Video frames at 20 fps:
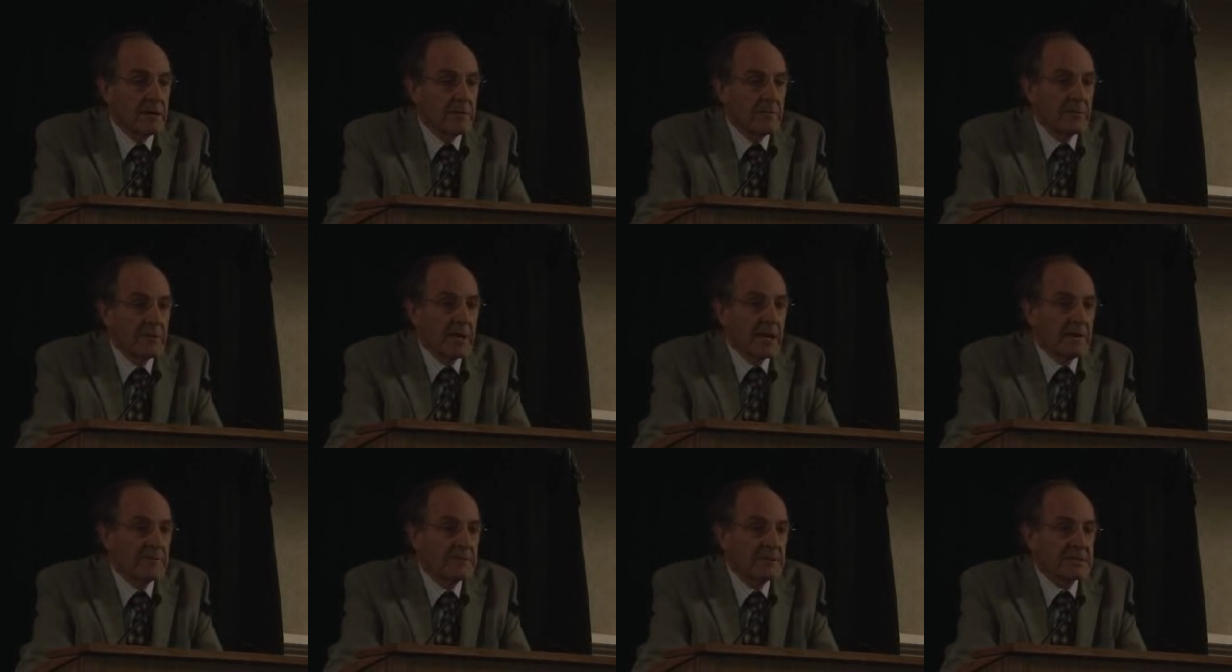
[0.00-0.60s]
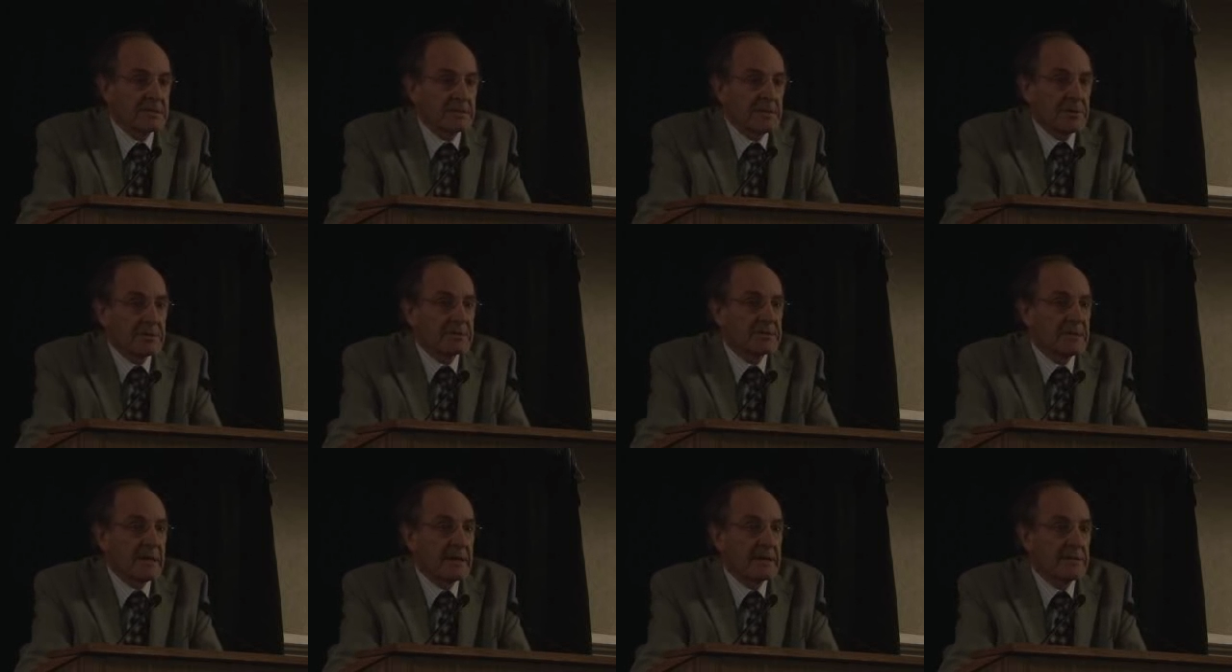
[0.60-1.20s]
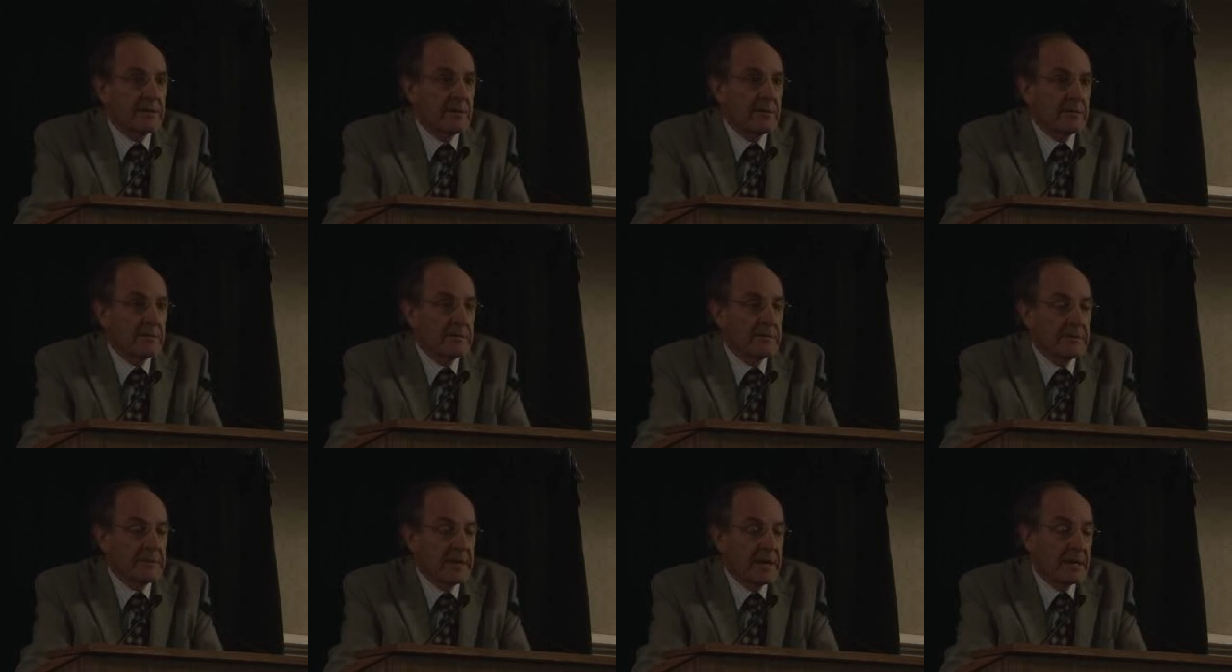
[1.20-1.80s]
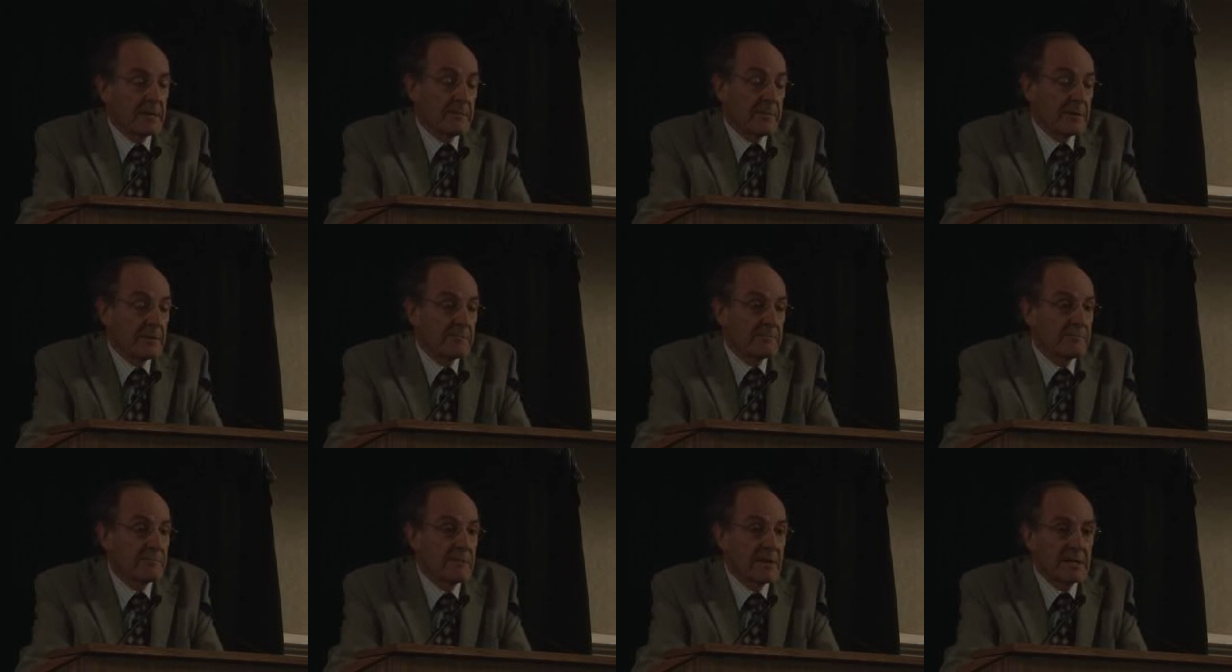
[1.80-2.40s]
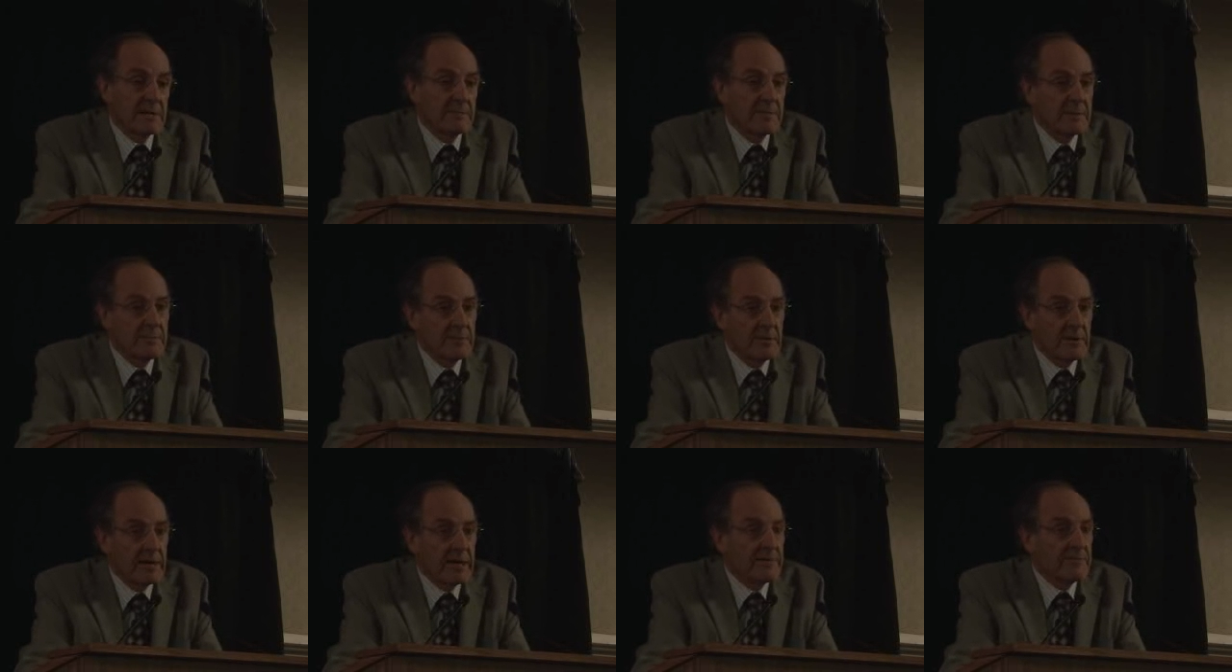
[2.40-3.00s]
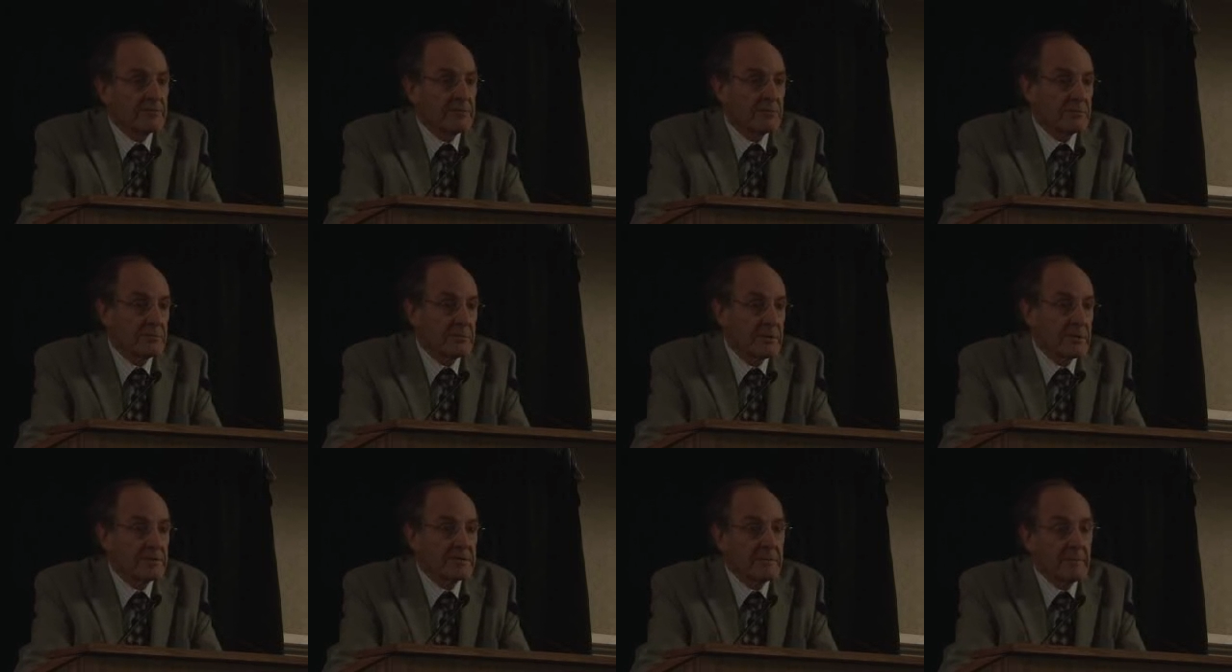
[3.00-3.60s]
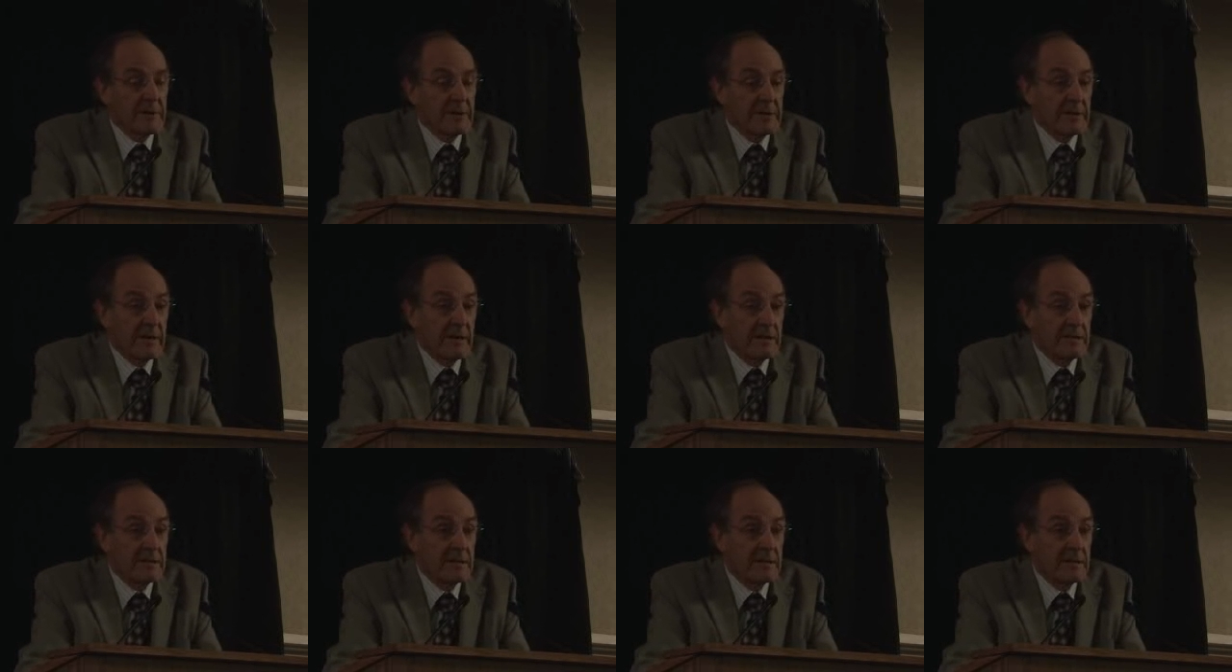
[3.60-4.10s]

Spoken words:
We have discussed that all the time, and many people have told us about that.